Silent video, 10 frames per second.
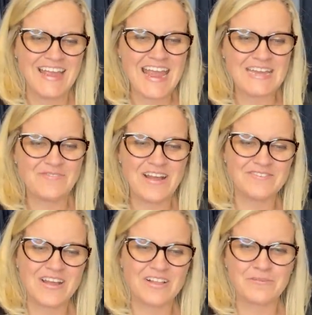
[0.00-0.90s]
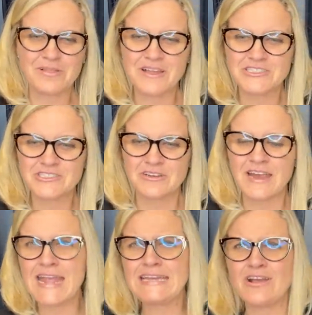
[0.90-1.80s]
eighty-five dollar plush or
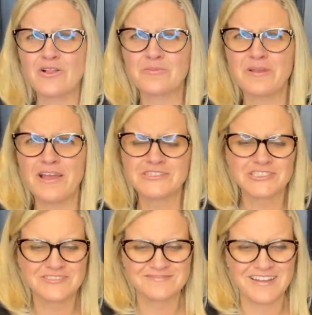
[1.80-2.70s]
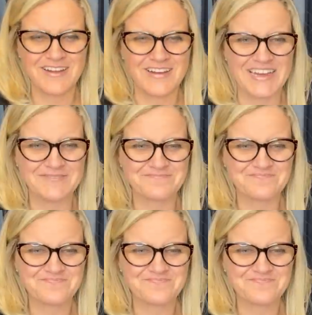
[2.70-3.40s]
eighty dollar plush. All right.